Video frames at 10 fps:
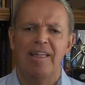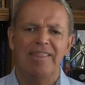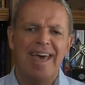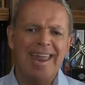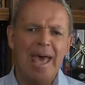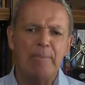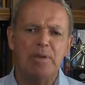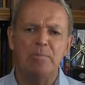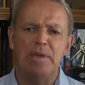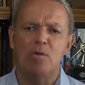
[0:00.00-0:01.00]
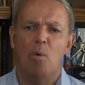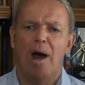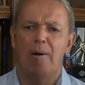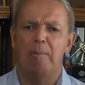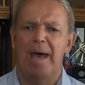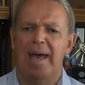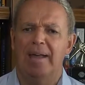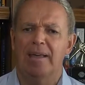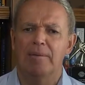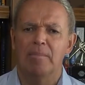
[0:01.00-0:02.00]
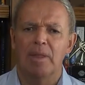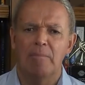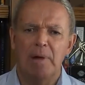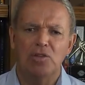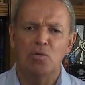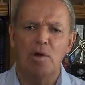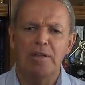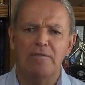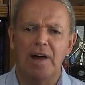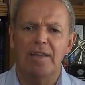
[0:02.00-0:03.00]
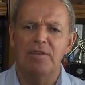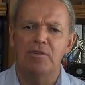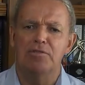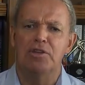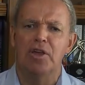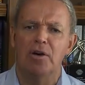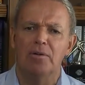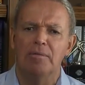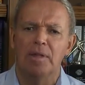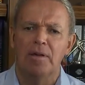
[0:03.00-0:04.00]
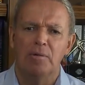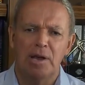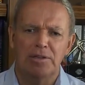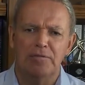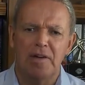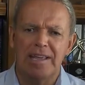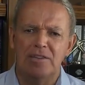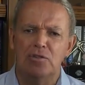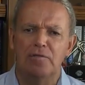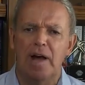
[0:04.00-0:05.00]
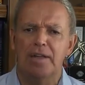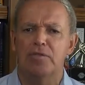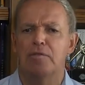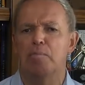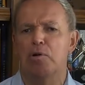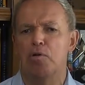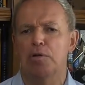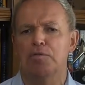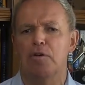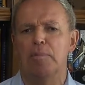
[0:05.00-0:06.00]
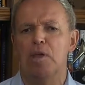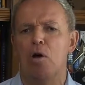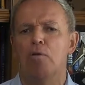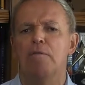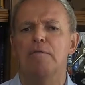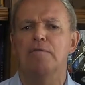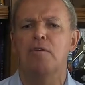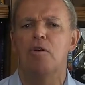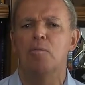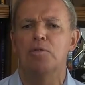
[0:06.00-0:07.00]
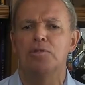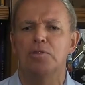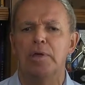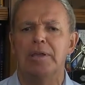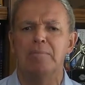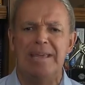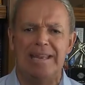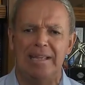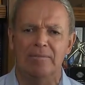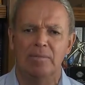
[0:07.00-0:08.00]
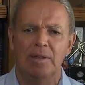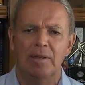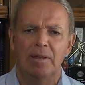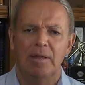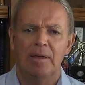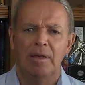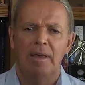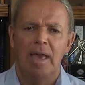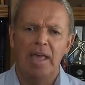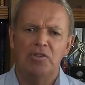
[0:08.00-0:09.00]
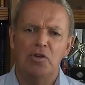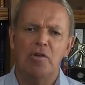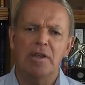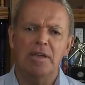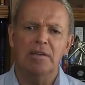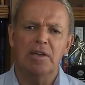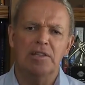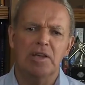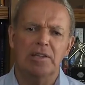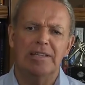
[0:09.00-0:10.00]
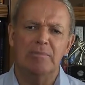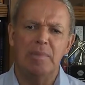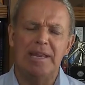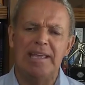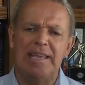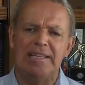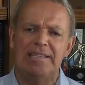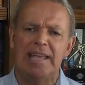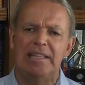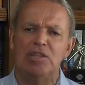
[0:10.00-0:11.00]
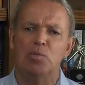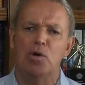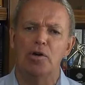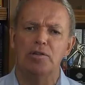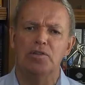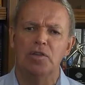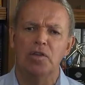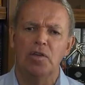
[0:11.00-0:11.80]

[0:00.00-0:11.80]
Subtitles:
That happened to me a while back, about 25 years ago. When I was a financial advisor of a brokerage firm, the owner of the firm was doing a meeting. And during conducting the meeting, he said these words,